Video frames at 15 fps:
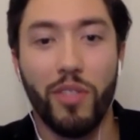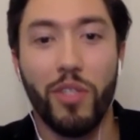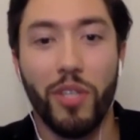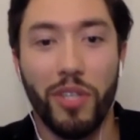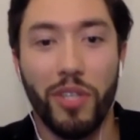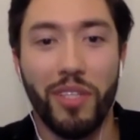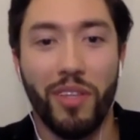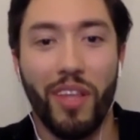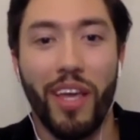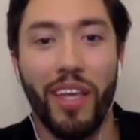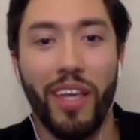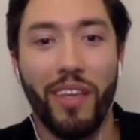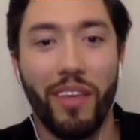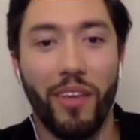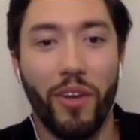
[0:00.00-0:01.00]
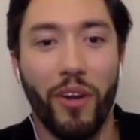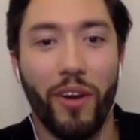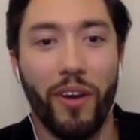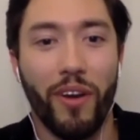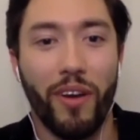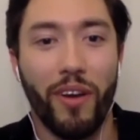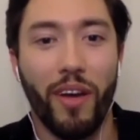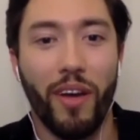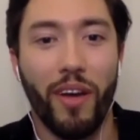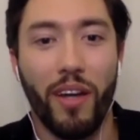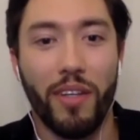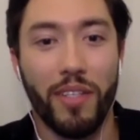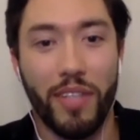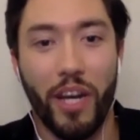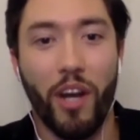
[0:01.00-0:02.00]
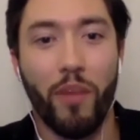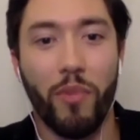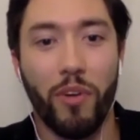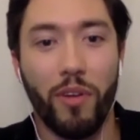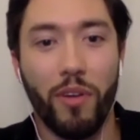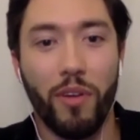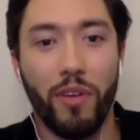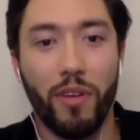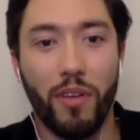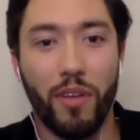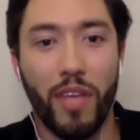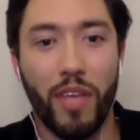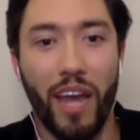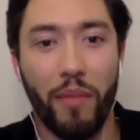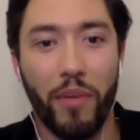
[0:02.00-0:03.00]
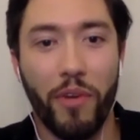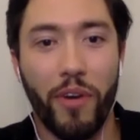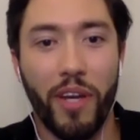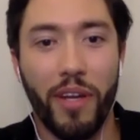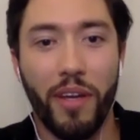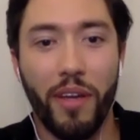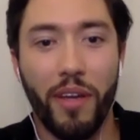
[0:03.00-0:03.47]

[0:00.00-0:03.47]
just like your desirable cannabinoid.